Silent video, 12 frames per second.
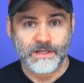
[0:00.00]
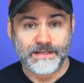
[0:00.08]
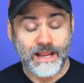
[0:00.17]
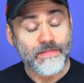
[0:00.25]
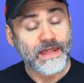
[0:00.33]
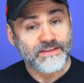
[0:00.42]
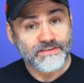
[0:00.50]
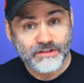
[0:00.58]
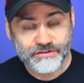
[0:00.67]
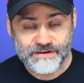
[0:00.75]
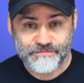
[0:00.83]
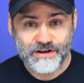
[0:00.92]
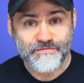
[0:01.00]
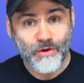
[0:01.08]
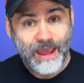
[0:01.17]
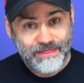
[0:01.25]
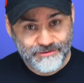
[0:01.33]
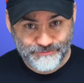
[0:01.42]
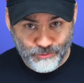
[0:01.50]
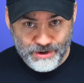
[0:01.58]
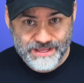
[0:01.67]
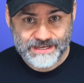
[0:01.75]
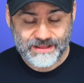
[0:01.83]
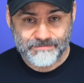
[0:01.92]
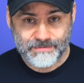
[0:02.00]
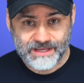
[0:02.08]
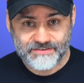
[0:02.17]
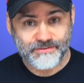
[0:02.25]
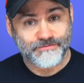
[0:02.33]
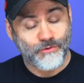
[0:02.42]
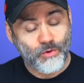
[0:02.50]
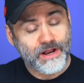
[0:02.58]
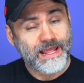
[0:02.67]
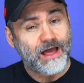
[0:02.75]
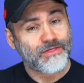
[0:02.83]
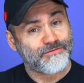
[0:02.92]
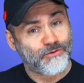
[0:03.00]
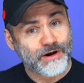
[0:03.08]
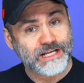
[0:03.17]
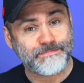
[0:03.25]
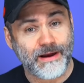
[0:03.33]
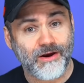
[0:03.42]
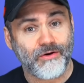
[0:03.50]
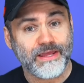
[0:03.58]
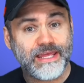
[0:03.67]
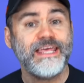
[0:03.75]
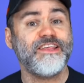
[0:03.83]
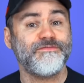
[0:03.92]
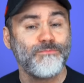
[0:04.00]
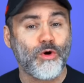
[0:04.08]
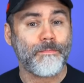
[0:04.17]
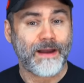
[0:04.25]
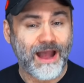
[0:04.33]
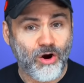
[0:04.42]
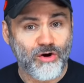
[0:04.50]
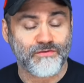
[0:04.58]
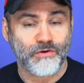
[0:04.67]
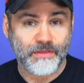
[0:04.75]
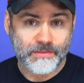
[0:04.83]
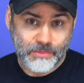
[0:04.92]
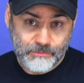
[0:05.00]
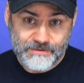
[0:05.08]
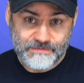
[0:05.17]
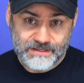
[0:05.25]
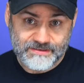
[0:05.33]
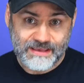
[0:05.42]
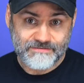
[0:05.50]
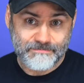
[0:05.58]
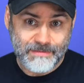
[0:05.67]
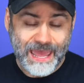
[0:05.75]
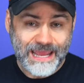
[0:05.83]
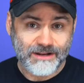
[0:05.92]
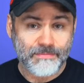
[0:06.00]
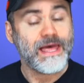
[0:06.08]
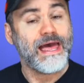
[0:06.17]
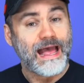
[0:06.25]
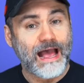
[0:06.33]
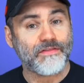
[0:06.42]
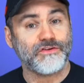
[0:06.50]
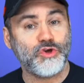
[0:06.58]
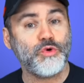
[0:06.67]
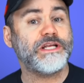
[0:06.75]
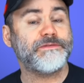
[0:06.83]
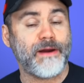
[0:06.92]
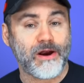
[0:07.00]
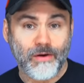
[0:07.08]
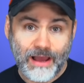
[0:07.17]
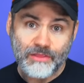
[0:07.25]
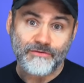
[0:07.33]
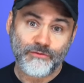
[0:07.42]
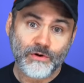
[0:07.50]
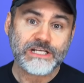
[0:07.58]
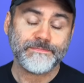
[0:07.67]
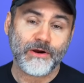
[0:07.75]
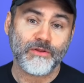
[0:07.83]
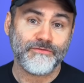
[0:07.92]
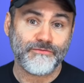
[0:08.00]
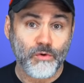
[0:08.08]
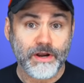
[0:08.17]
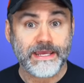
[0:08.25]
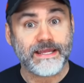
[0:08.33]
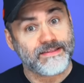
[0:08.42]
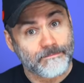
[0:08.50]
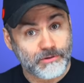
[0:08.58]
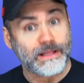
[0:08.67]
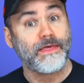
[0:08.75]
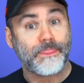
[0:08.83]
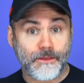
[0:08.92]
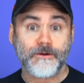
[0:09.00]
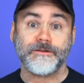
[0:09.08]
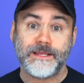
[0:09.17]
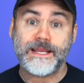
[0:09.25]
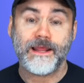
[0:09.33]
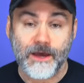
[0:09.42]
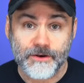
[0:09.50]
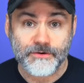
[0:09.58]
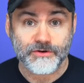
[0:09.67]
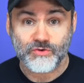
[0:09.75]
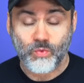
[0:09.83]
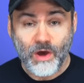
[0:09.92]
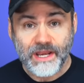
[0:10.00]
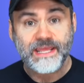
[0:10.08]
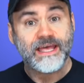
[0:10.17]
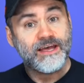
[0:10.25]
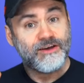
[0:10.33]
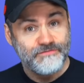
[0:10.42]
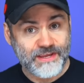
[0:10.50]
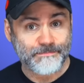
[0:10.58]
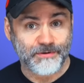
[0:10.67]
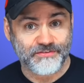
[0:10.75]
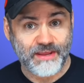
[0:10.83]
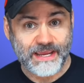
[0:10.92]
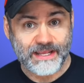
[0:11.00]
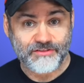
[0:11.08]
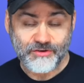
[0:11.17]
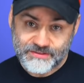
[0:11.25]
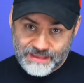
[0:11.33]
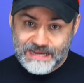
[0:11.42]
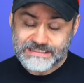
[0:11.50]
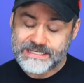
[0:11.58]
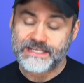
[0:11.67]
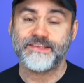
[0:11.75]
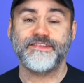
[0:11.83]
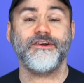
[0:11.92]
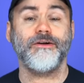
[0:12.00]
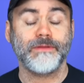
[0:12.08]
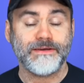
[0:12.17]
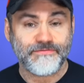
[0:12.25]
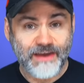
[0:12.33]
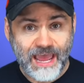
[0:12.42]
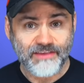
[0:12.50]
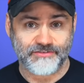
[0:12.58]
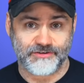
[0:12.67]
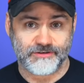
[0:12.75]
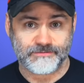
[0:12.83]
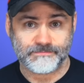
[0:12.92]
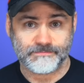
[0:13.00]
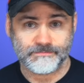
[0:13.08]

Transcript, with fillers: Now, that is a little different if you add the forty into the mix. The forty out of the four inch barrel is more powerful than the three fifty-seven Magnum out of the two inch barrel. Out of the four inch barrel, the forty gets up to like one thousand three hundred twenty feet per second, so it's actually considerably faster.